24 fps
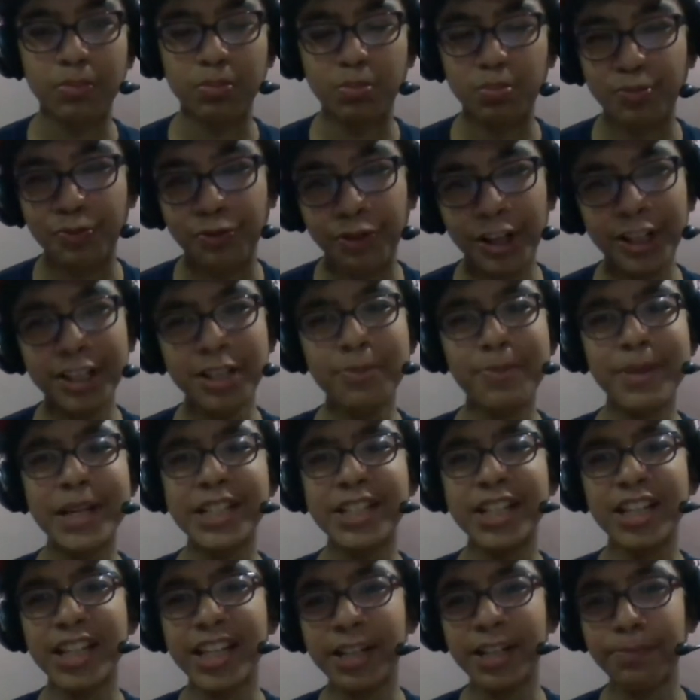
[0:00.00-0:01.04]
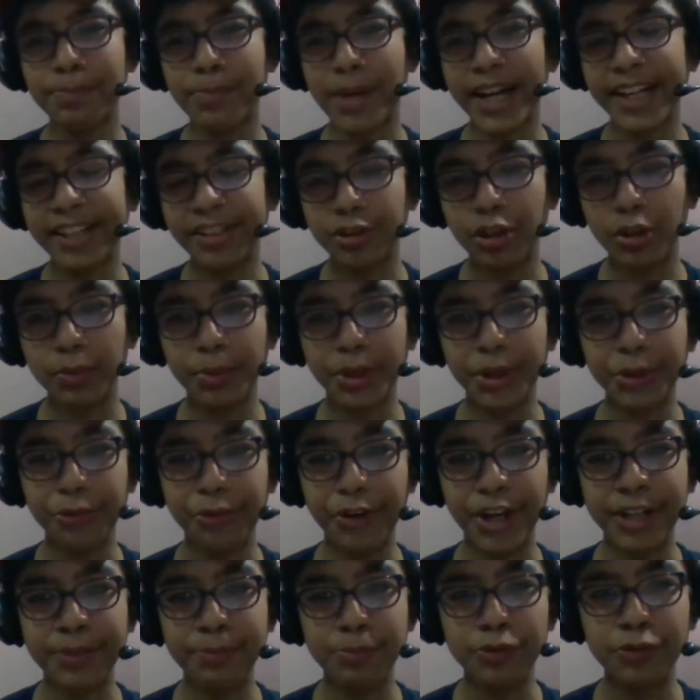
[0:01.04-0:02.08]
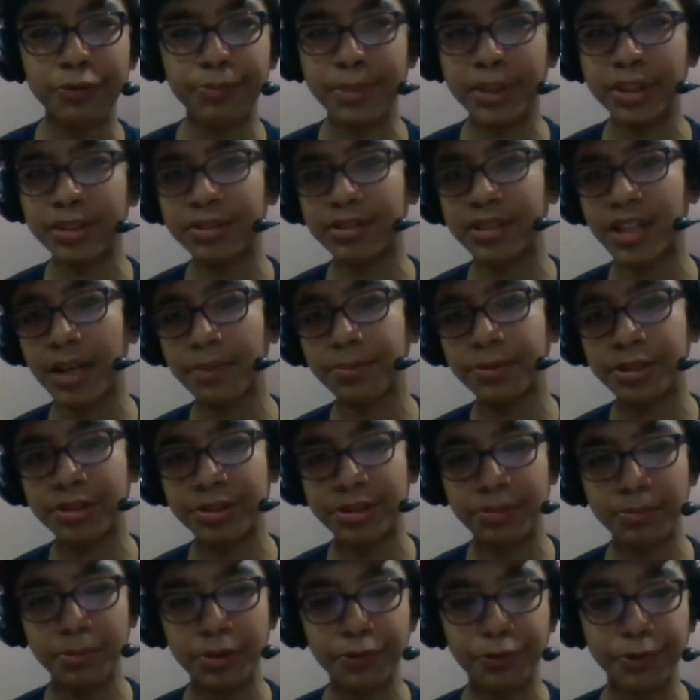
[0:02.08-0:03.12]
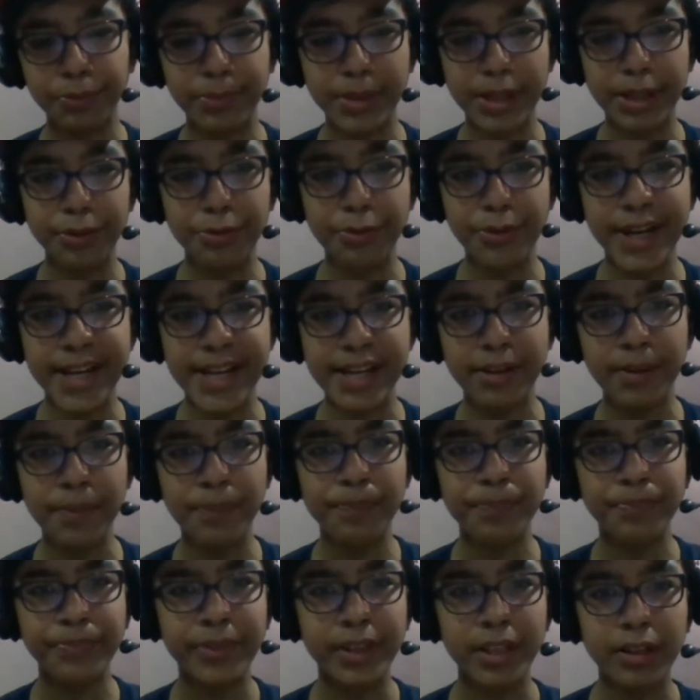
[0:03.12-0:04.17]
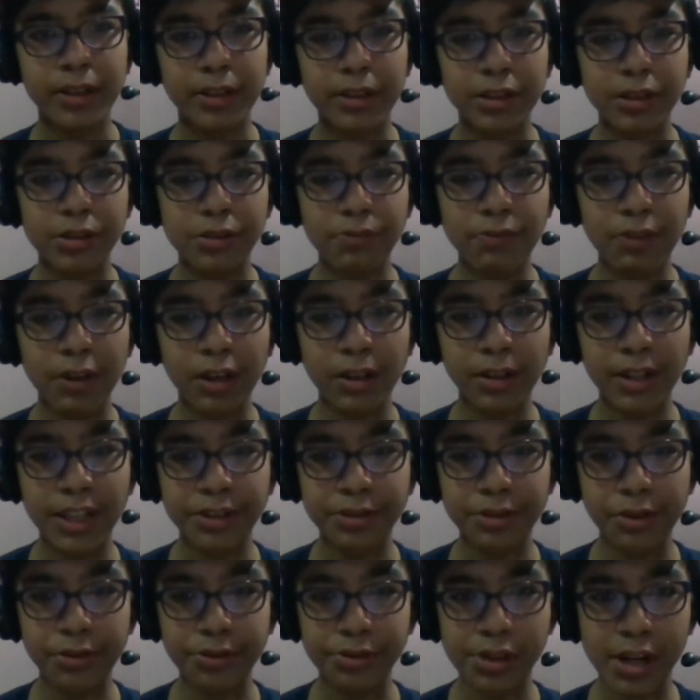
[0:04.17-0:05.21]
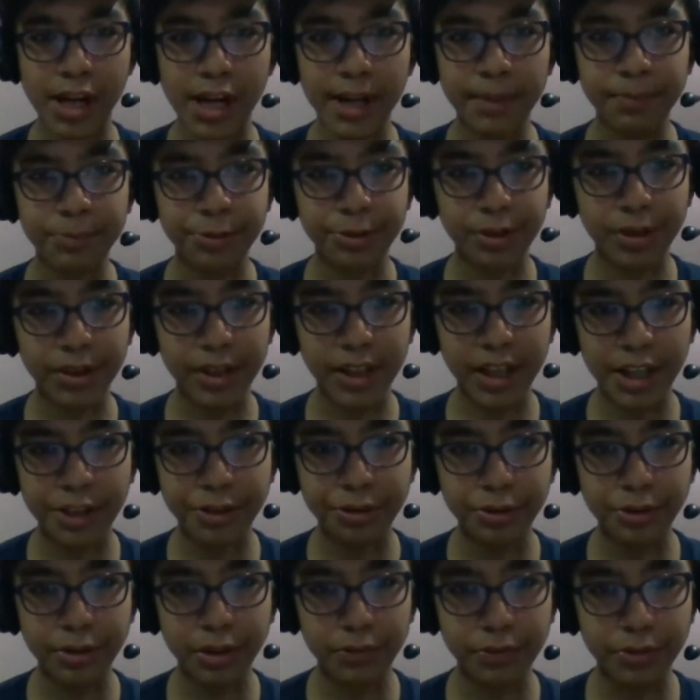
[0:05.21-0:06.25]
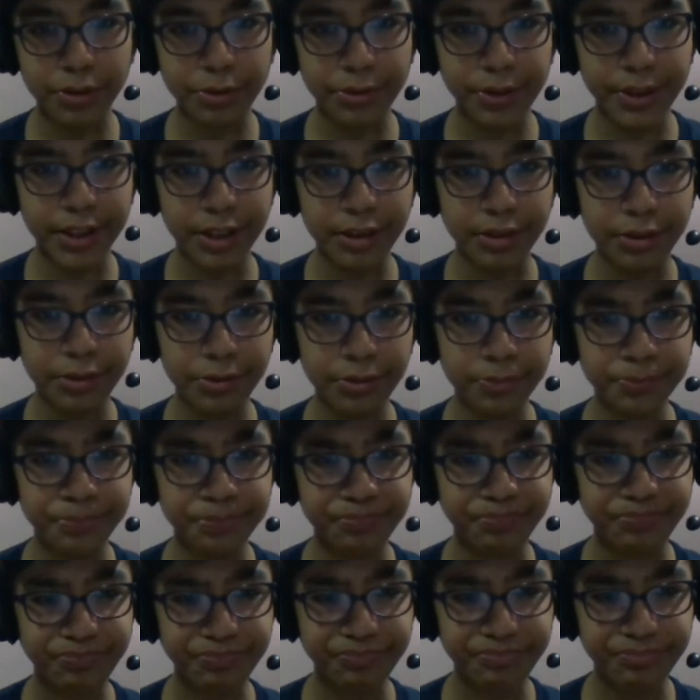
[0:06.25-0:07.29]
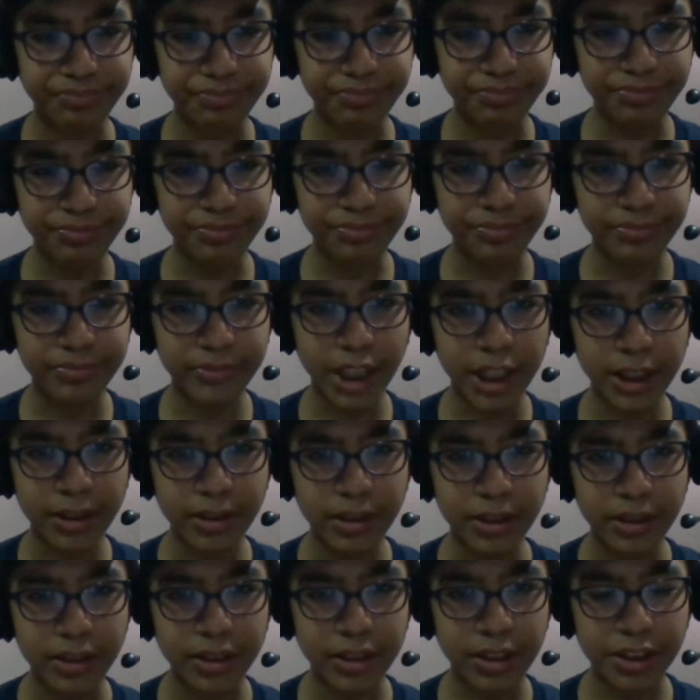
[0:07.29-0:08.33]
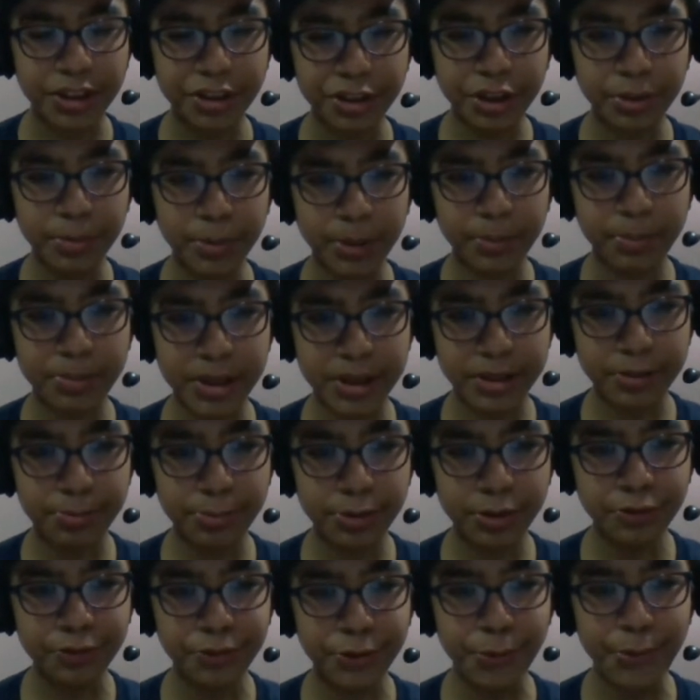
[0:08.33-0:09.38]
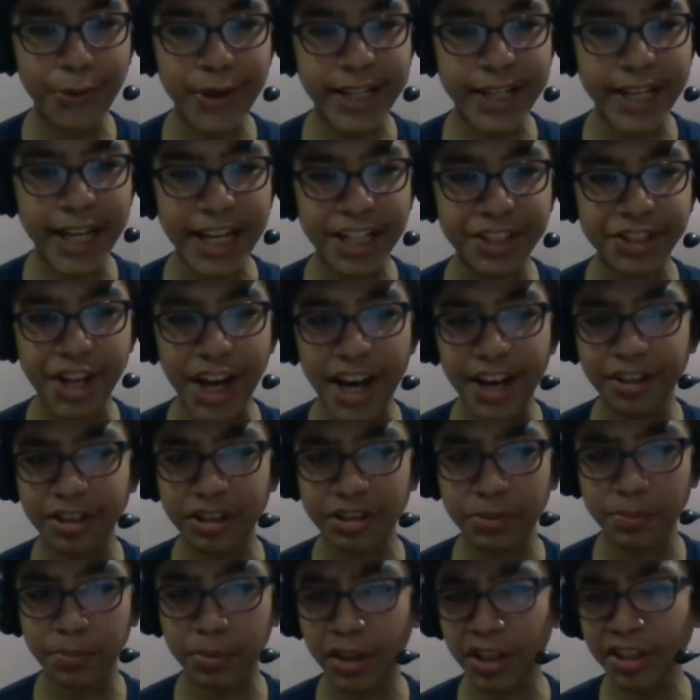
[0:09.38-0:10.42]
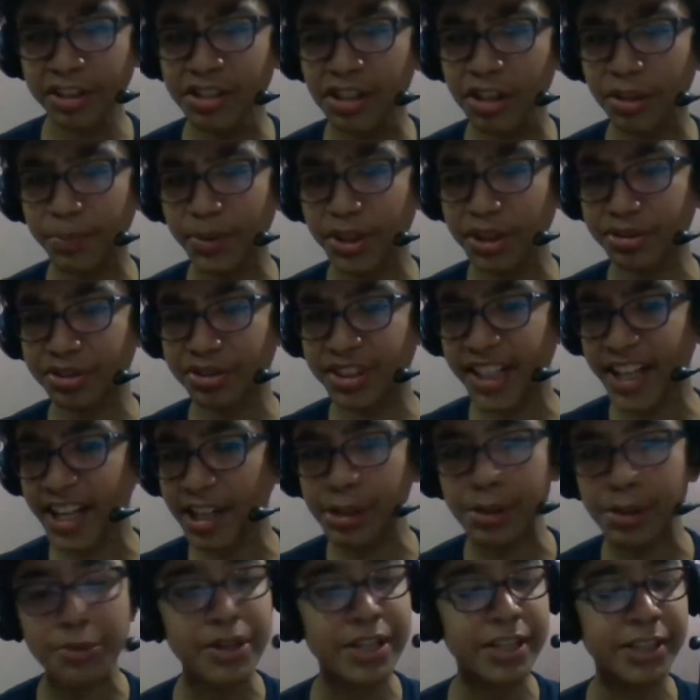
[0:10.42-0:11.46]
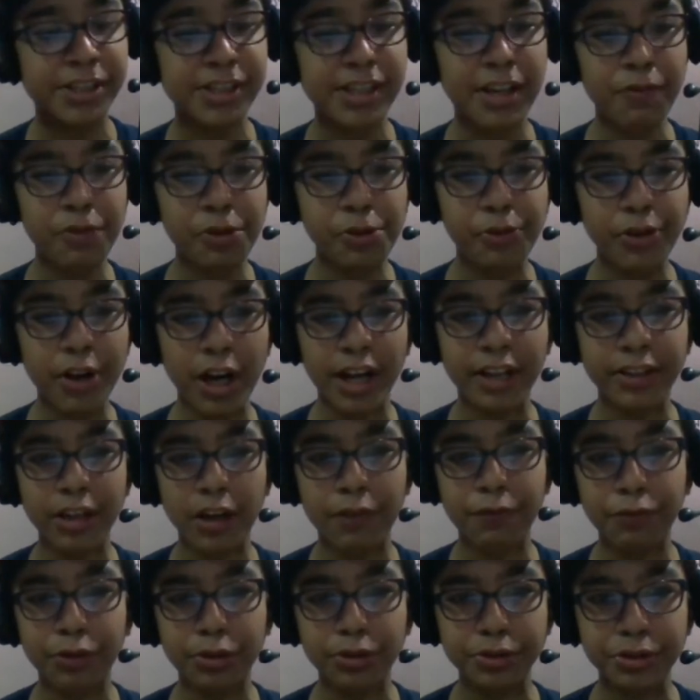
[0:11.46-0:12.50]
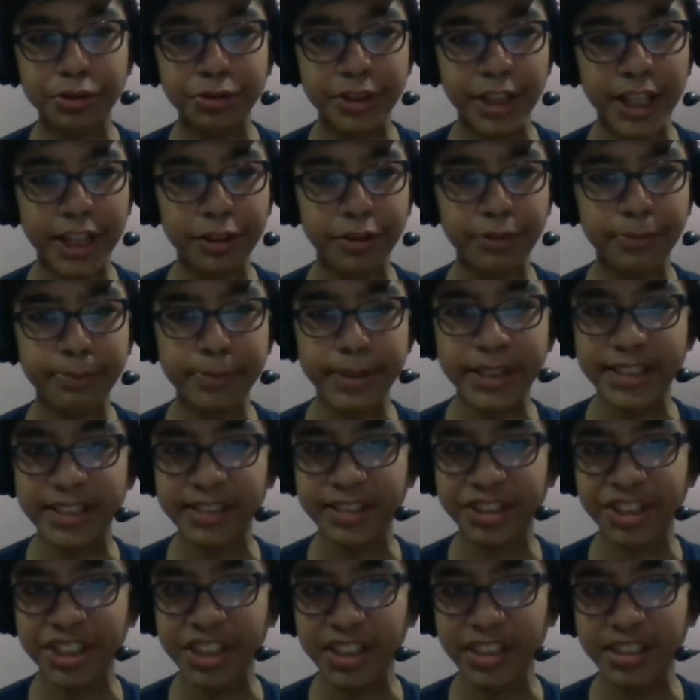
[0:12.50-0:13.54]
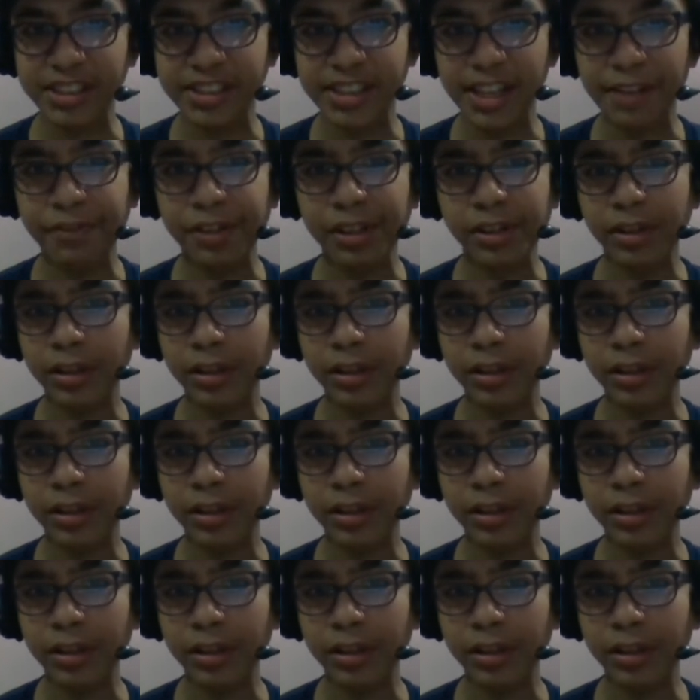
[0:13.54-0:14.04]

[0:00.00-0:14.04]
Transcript: Fundamentally, it might not be a great move because I'm just removing my queen. So we are less on time, so I think I should go queen e2. It should be the best move. Queen h8 is a blunder because king to e7 you can't afford to take on g7